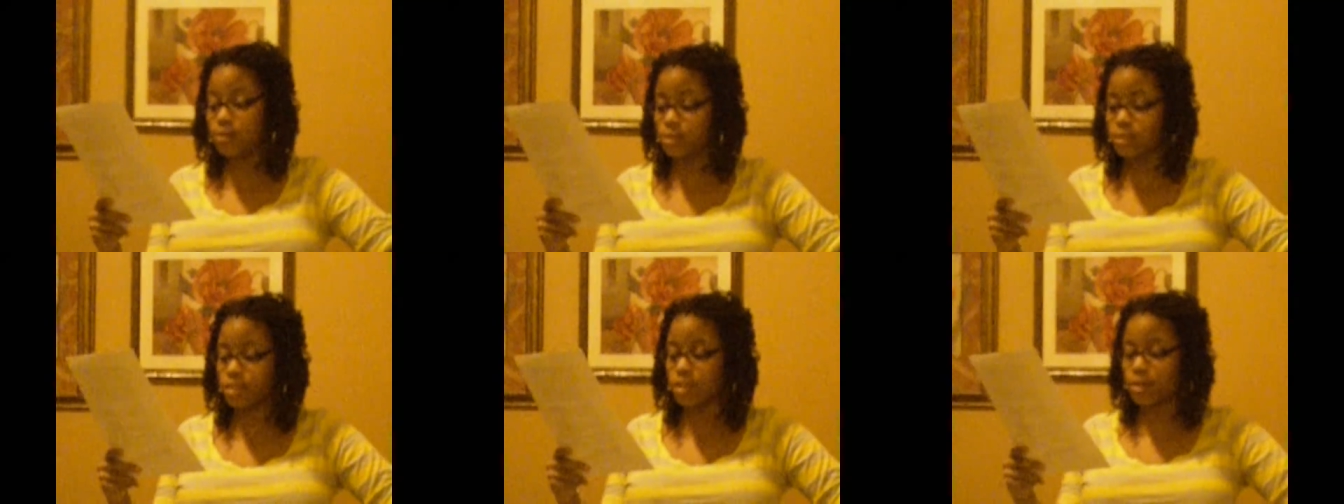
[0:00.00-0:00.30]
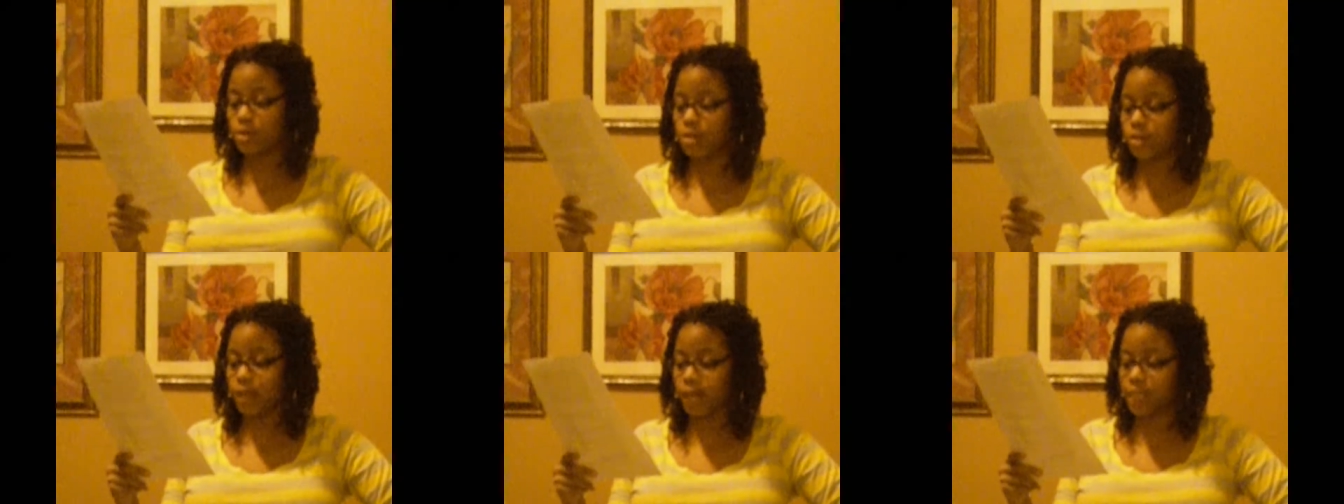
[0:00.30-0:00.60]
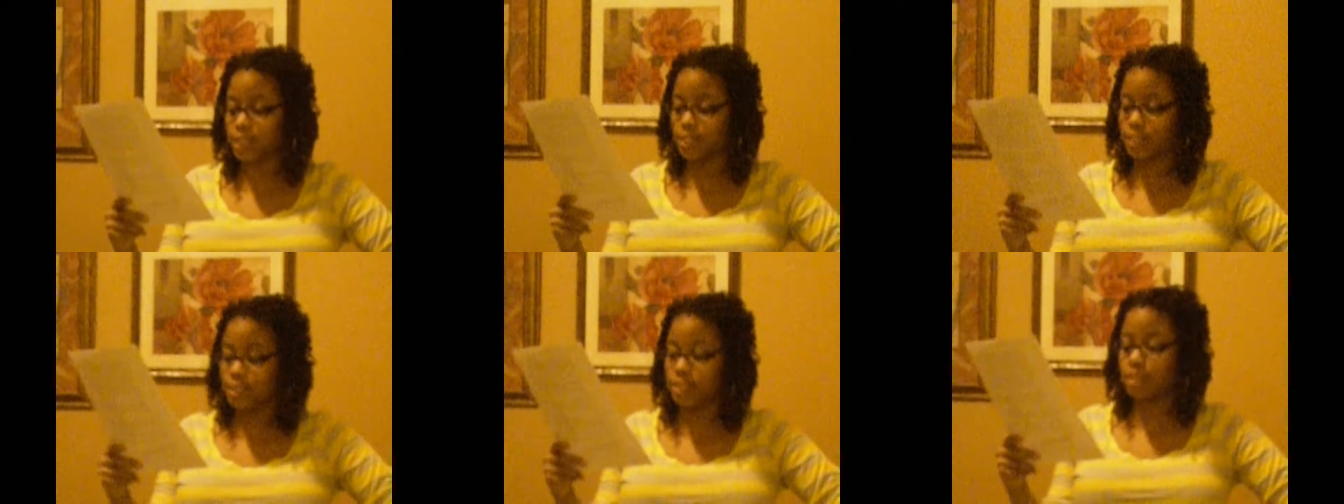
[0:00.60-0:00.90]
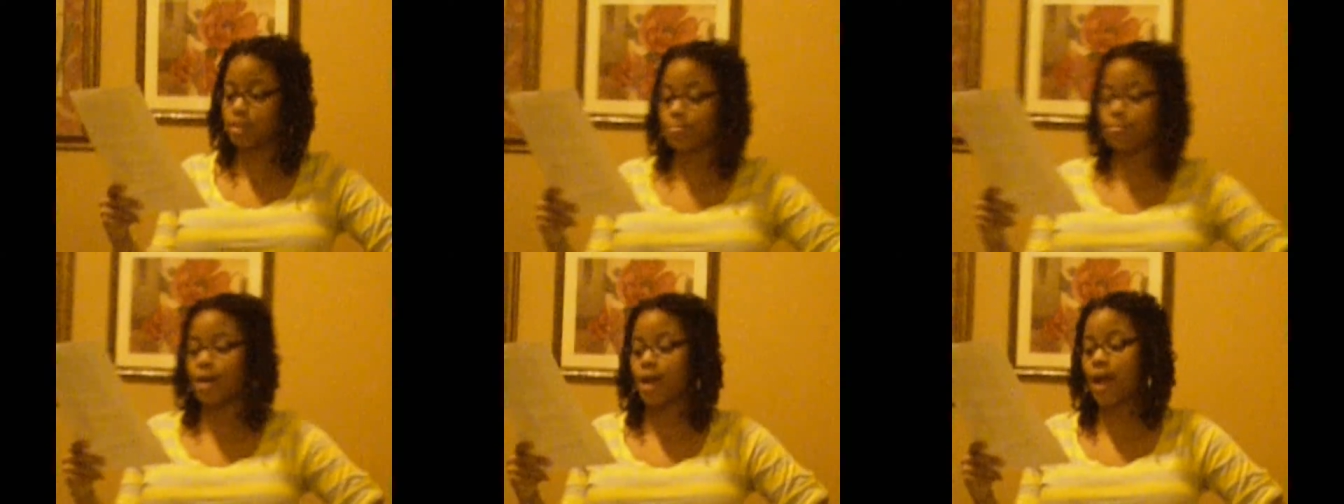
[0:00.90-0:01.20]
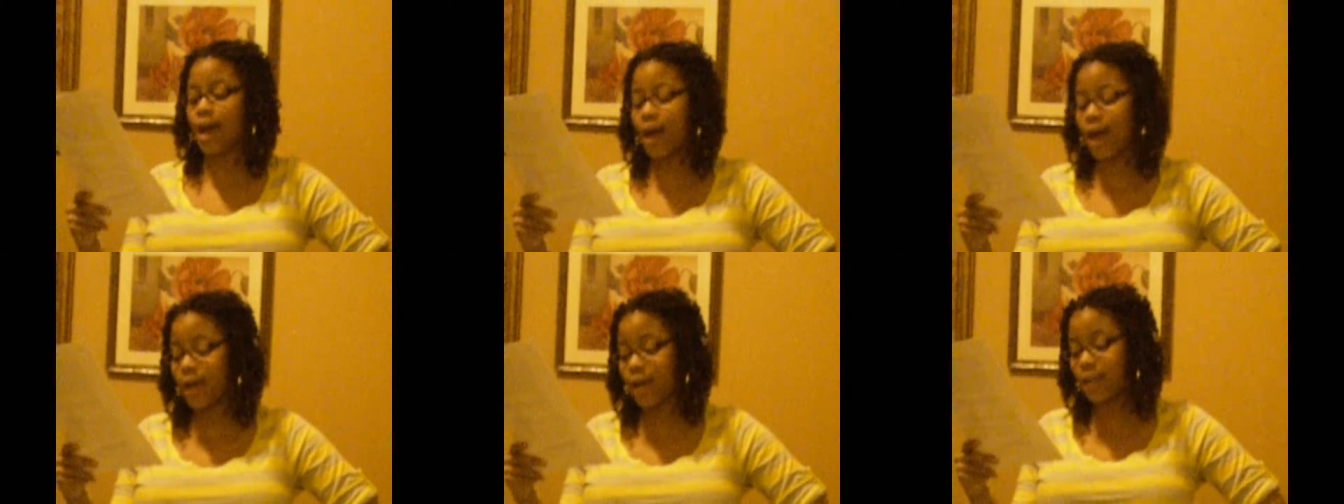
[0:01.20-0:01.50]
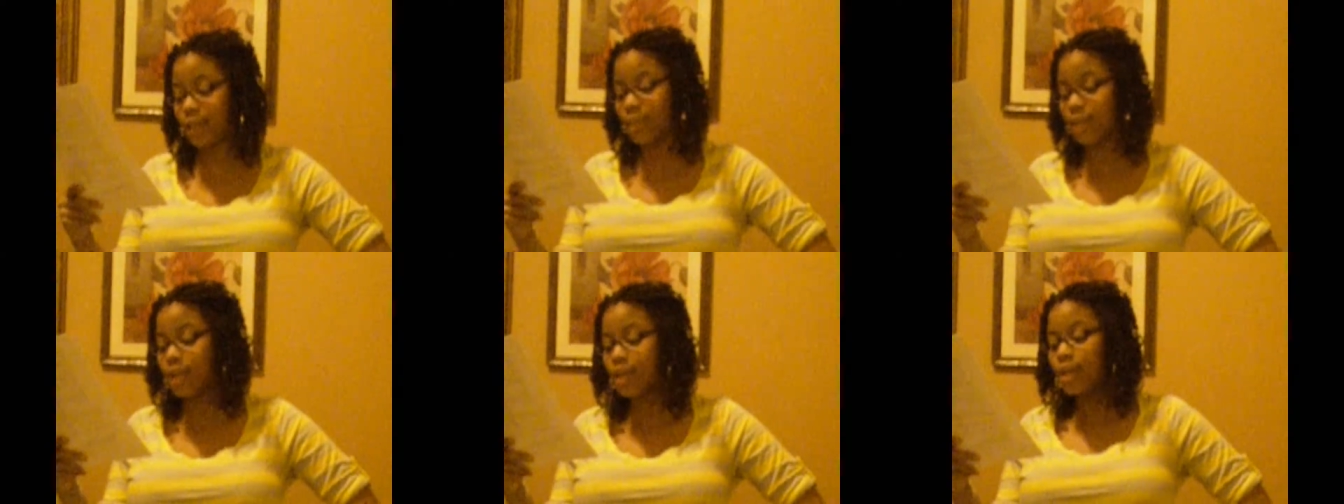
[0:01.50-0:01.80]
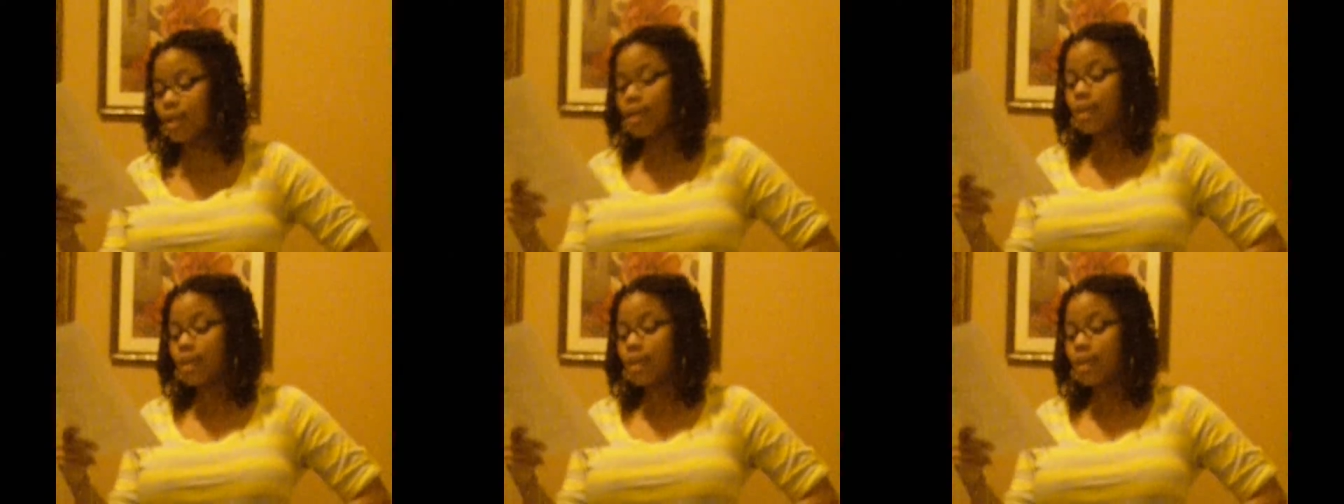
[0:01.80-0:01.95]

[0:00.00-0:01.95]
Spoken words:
sickle cell crisis in my eye,